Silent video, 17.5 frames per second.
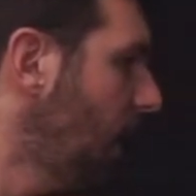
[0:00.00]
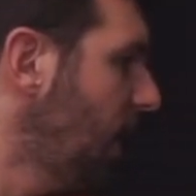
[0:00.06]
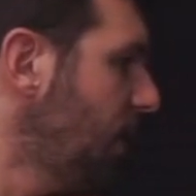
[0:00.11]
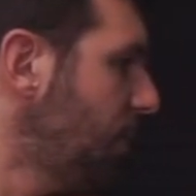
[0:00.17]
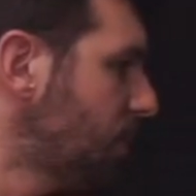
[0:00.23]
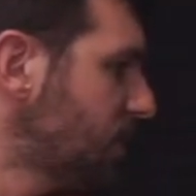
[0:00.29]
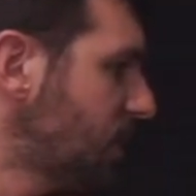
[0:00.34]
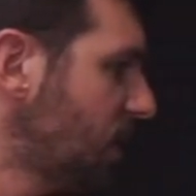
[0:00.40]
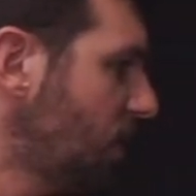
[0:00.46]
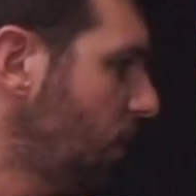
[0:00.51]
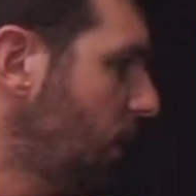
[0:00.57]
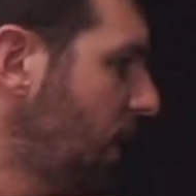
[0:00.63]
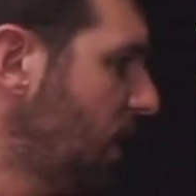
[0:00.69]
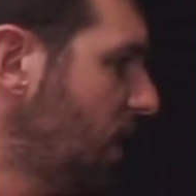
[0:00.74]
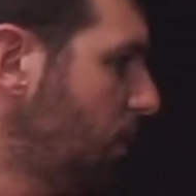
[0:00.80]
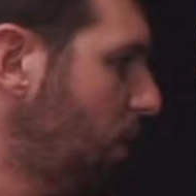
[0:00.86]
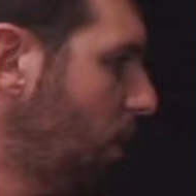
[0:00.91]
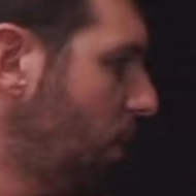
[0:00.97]
80% of the way
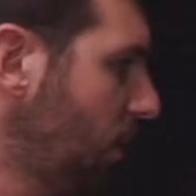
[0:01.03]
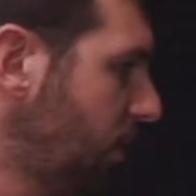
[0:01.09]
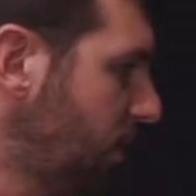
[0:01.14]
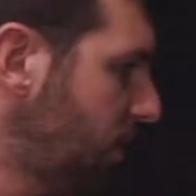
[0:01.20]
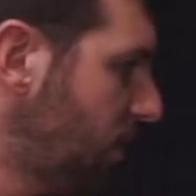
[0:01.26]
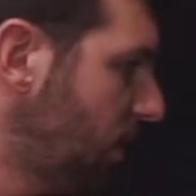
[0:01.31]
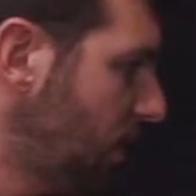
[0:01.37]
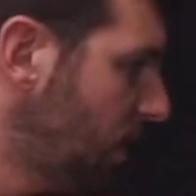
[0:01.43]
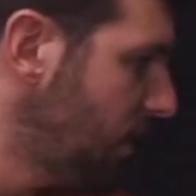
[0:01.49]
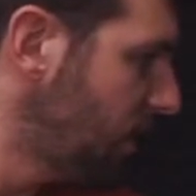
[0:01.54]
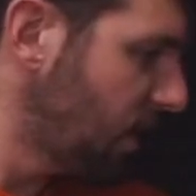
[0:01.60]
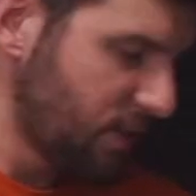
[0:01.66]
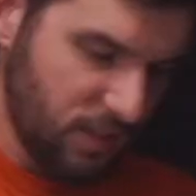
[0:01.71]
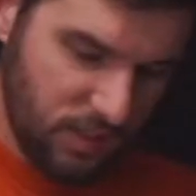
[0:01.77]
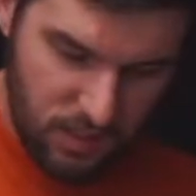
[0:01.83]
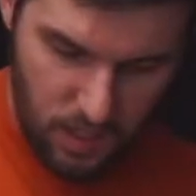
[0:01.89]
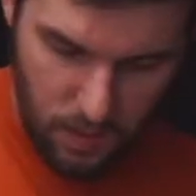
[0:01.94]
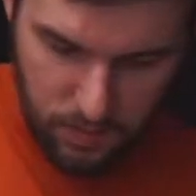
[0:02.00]
at both the 1,000
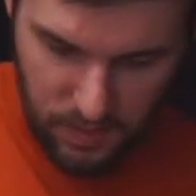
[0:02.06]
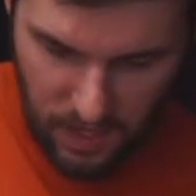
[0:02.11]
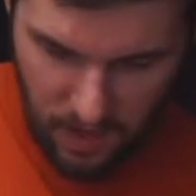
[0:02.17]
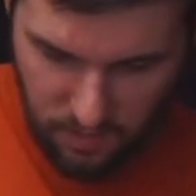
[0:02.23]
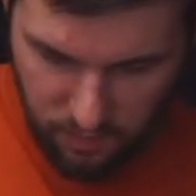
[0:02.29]
subs and